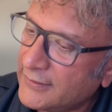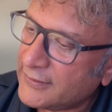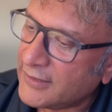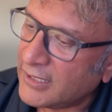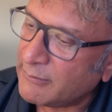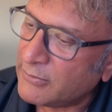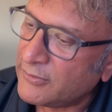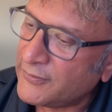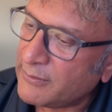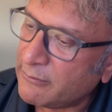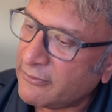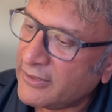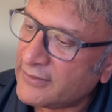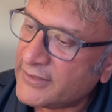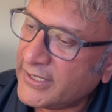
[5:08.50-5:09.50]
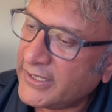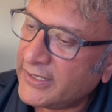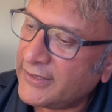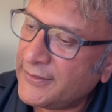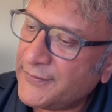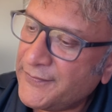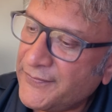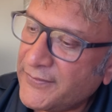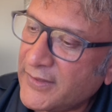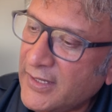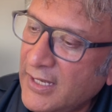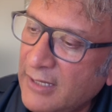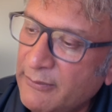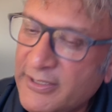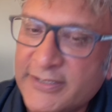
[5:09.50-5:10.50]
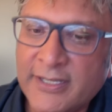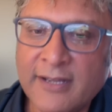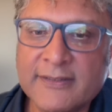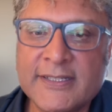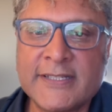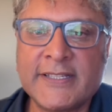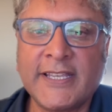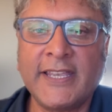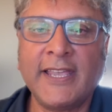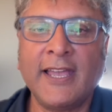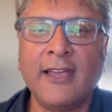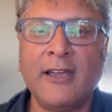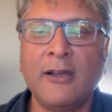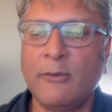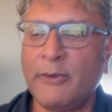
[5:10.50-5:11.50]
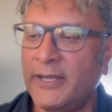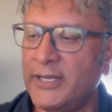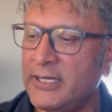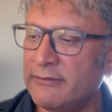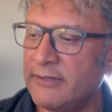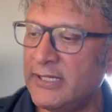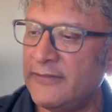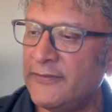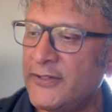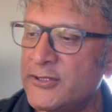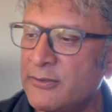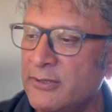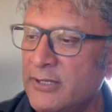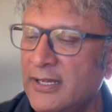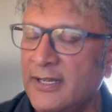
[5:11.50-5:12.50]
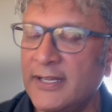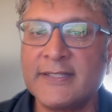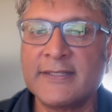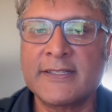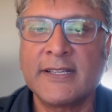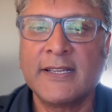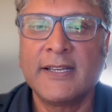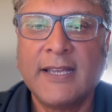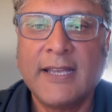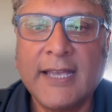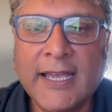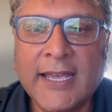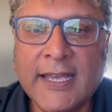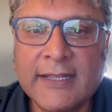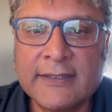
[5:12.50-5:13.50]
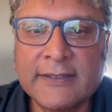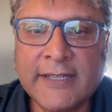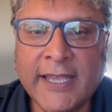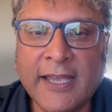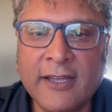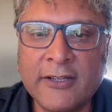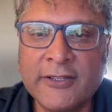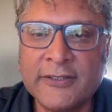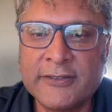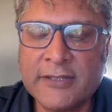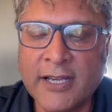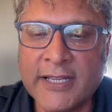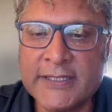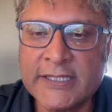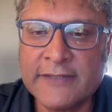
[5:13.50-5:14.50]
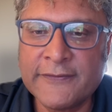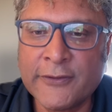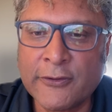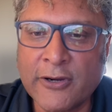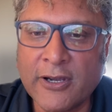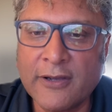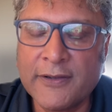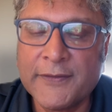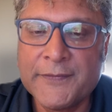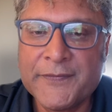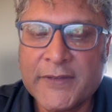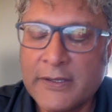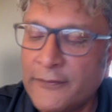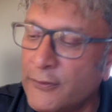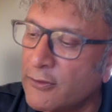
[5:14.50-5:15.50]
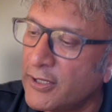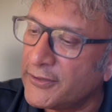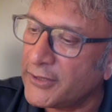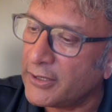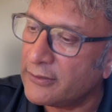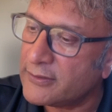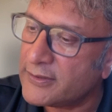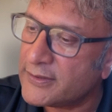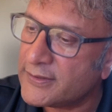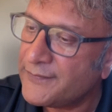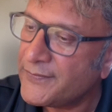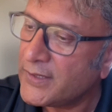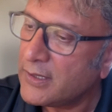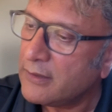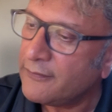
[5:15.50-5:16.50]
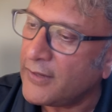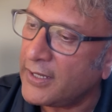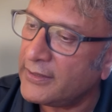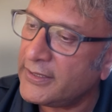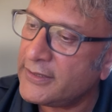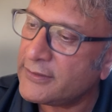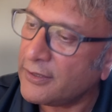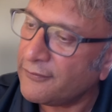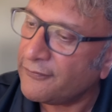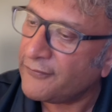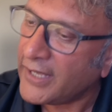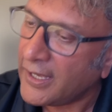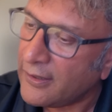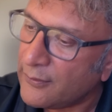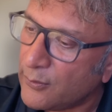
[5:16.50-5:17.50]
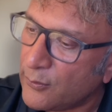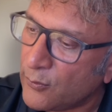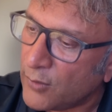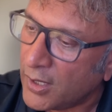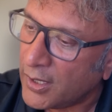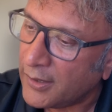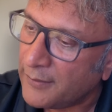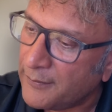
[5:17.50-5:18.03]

And I move them around here, and we start to see how we can really visualize and get a good idea for our notes. Finally, don't forget,